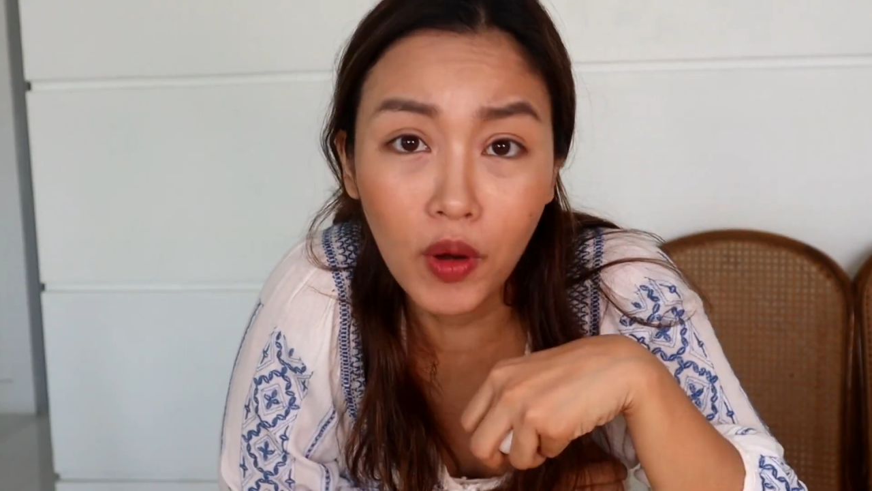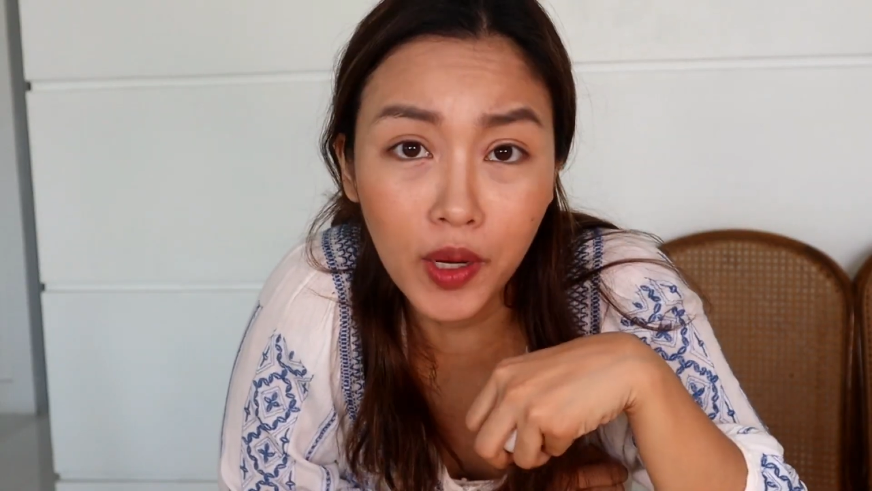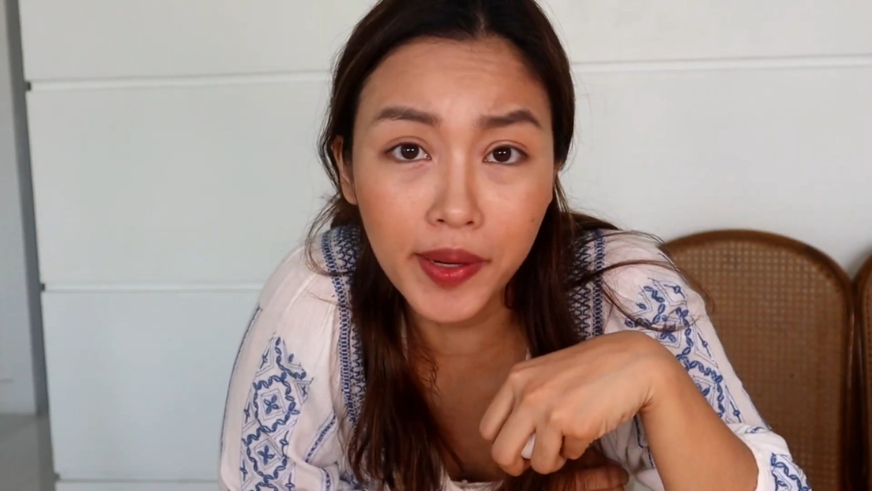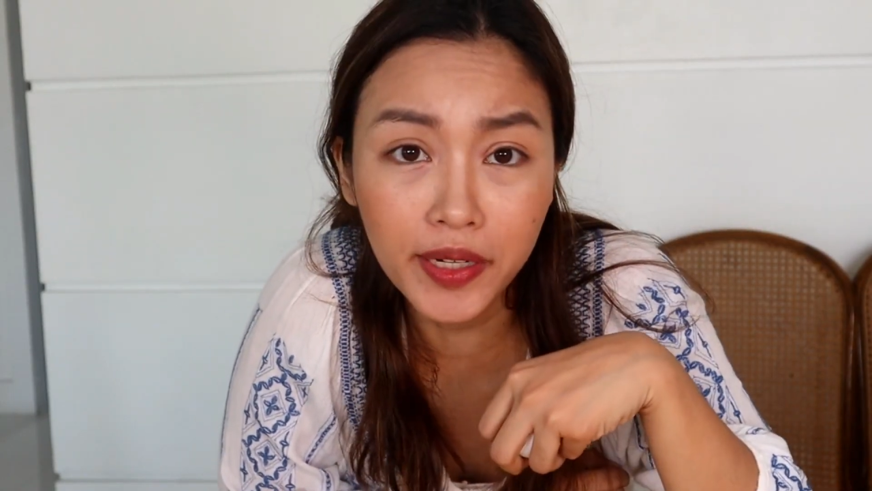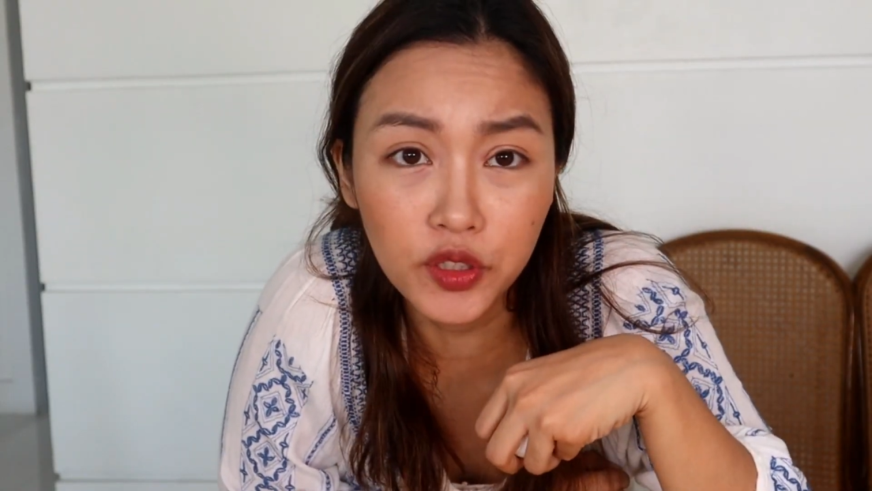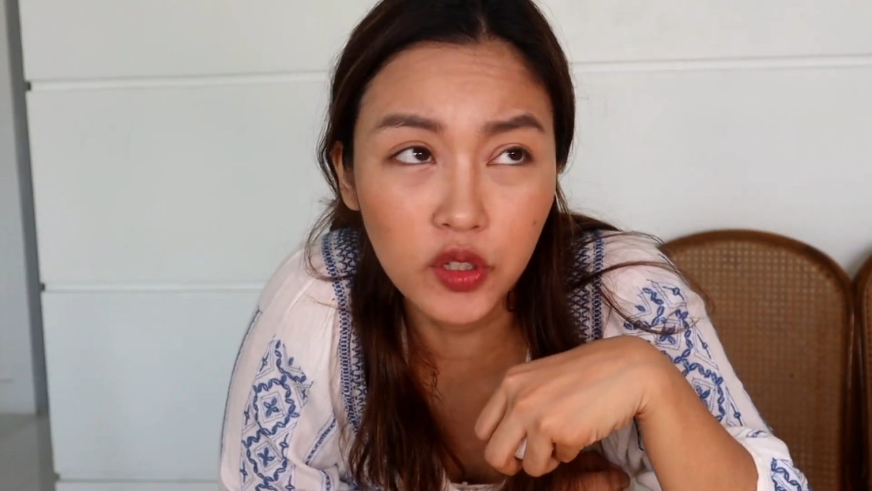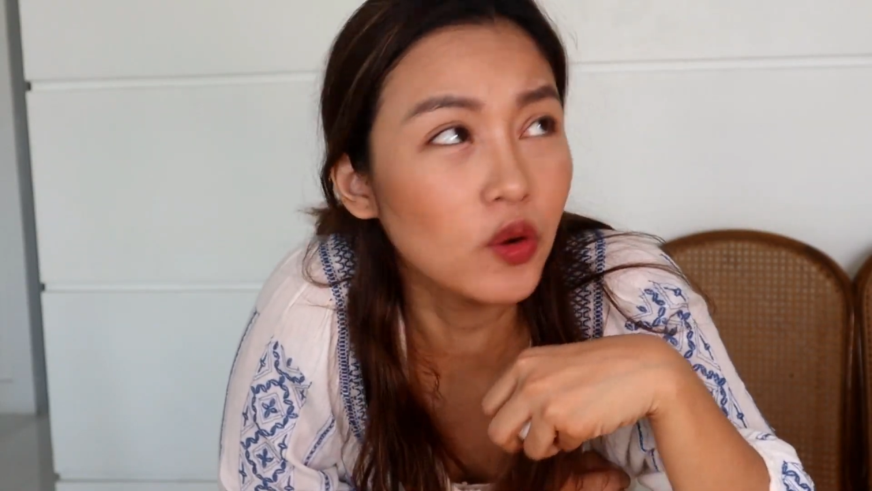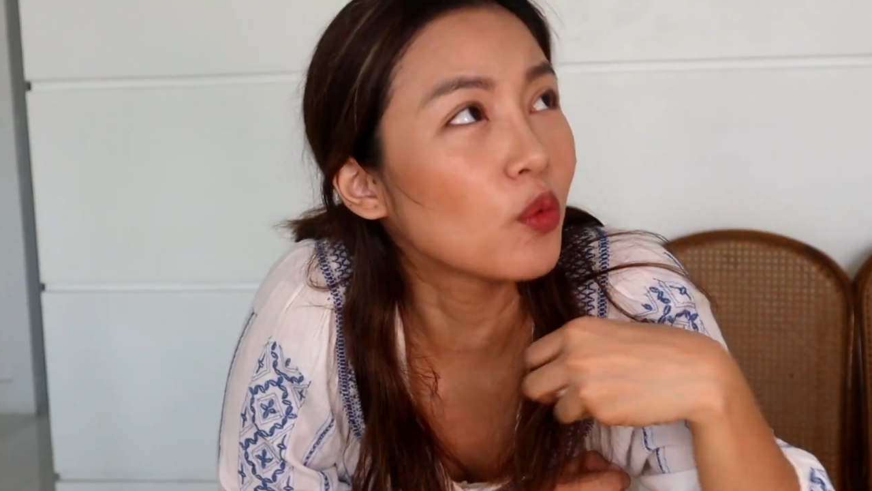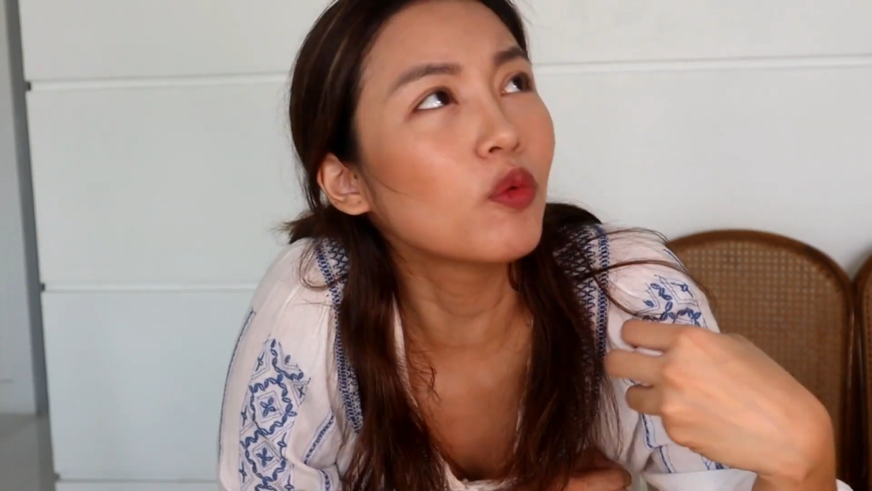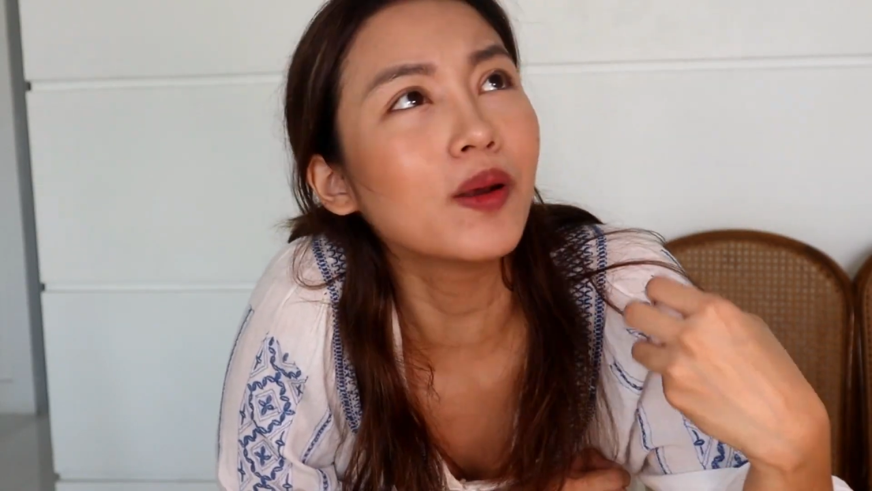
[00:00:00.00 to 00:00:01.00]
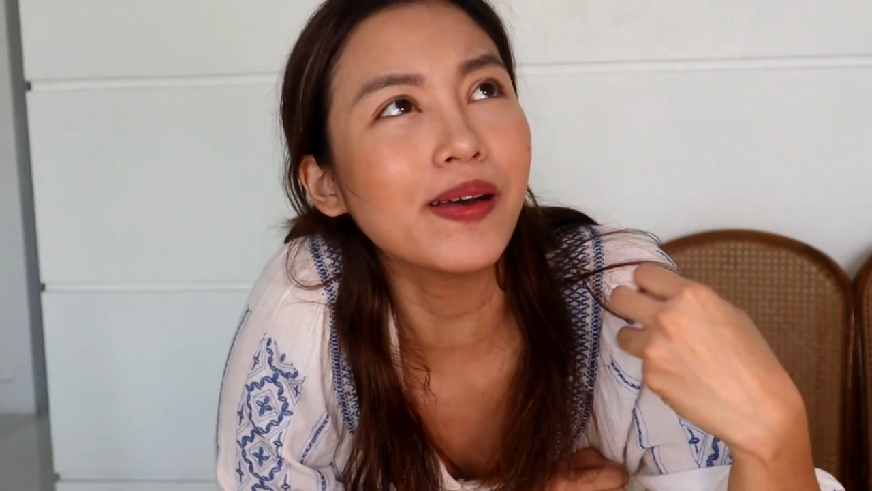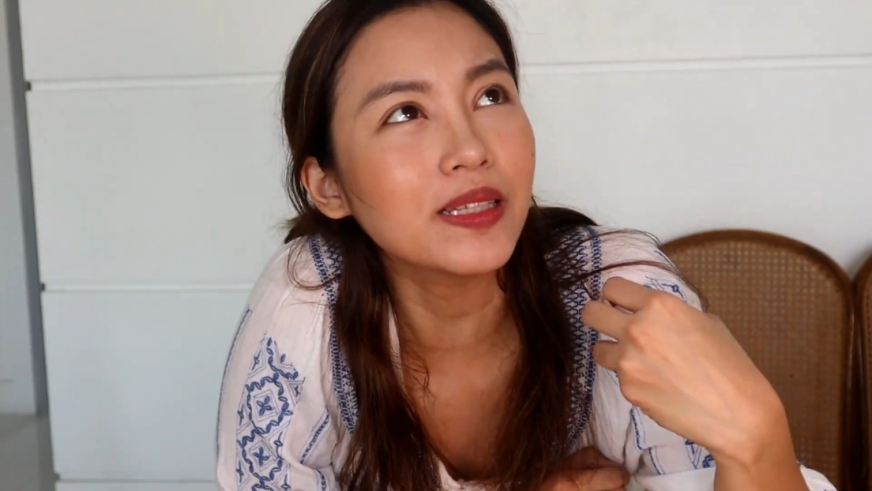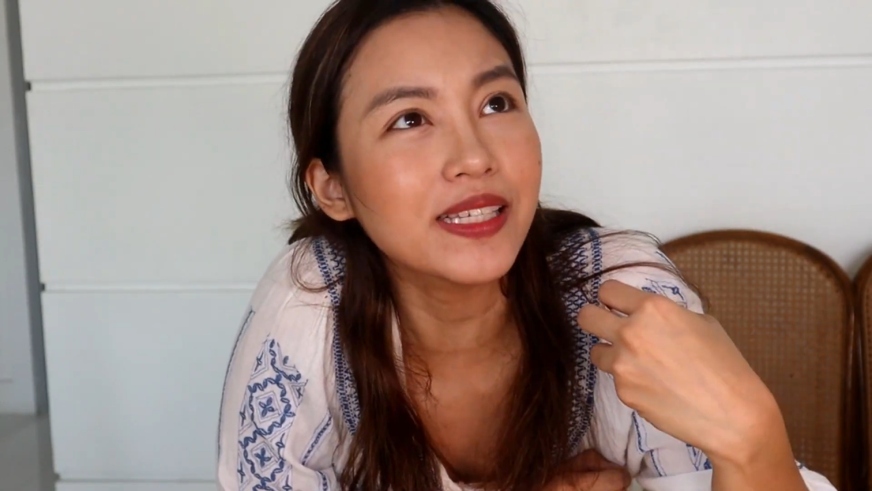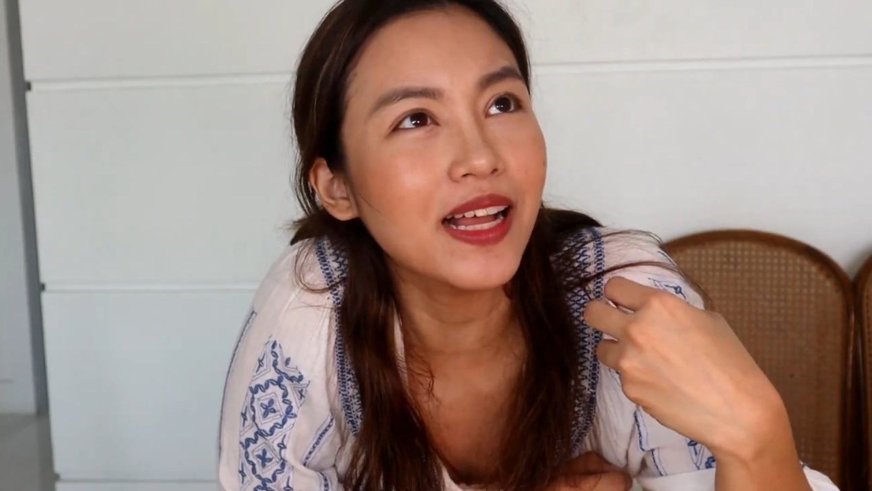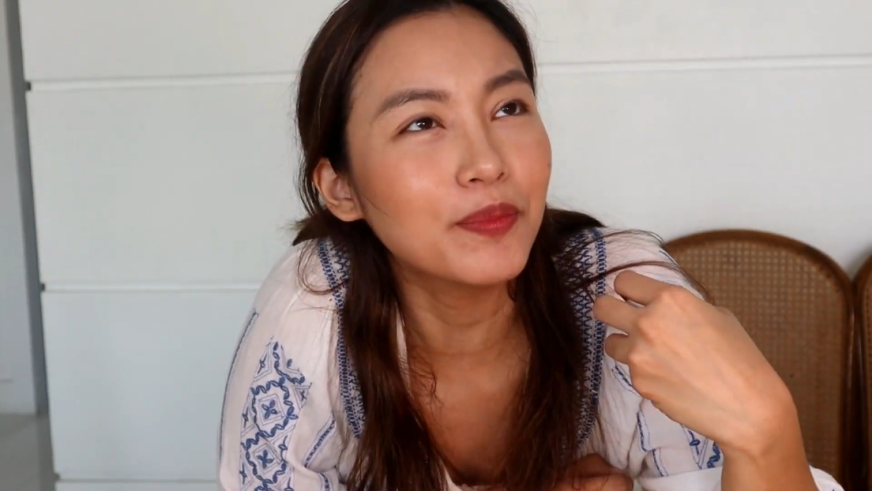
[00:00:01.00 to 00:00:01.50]
what are we gonna do? What
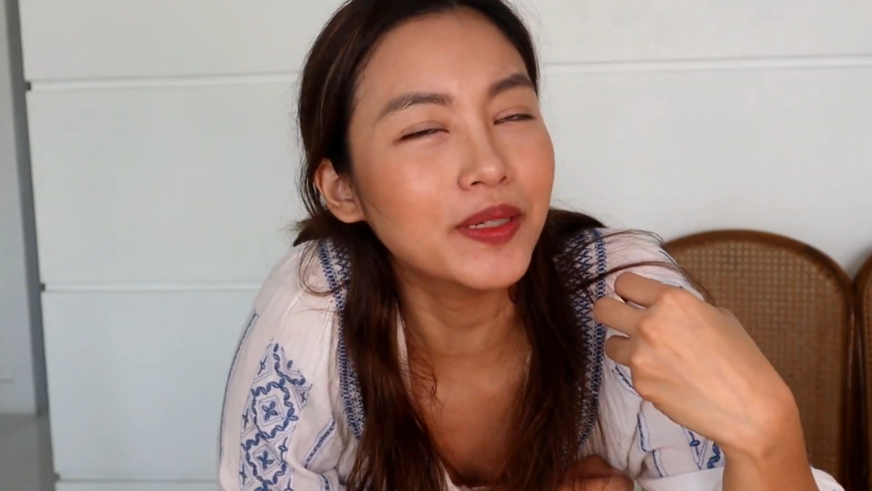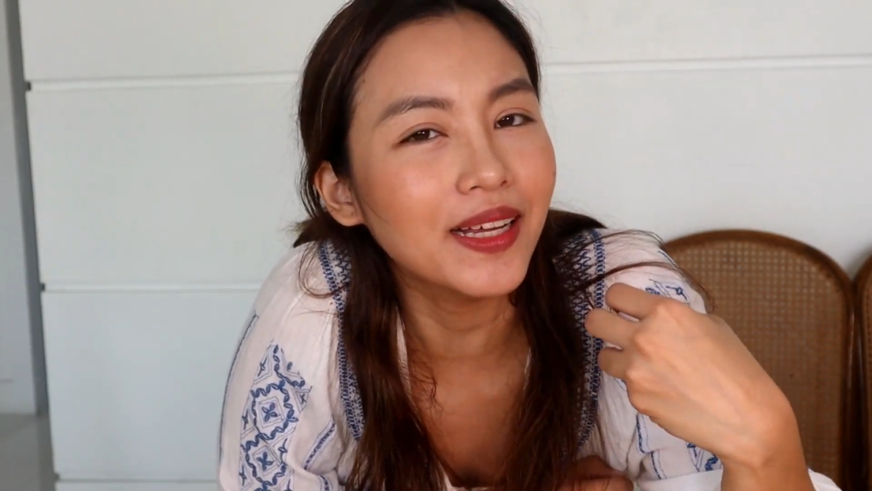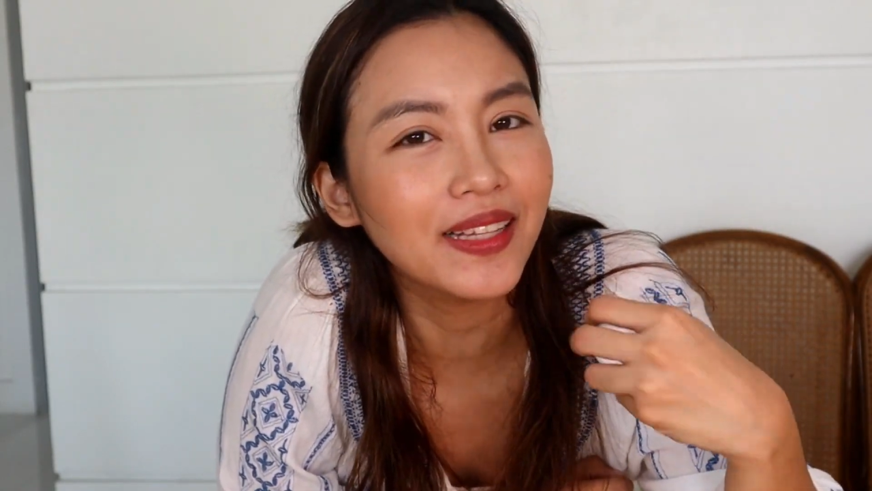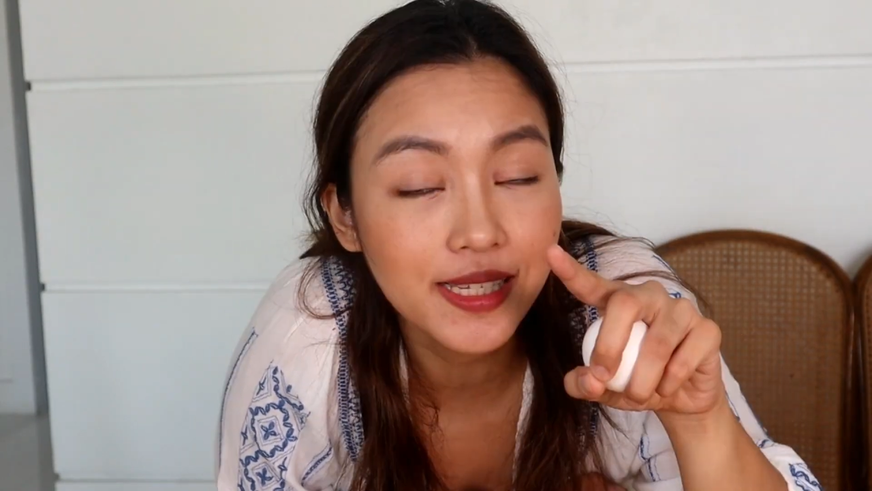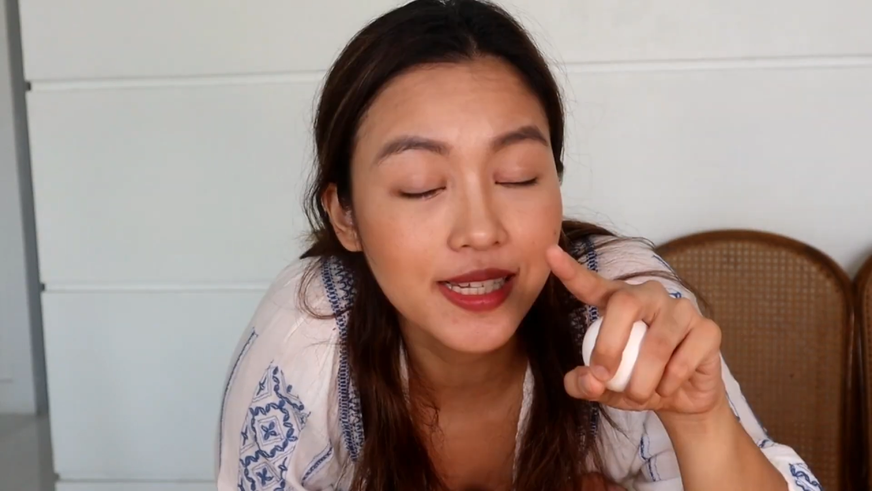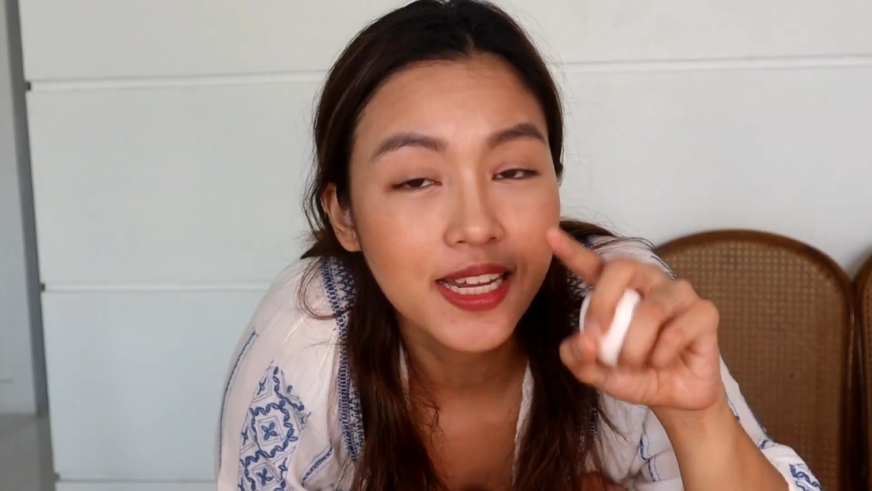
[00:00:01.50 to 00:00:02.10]
about salmonella?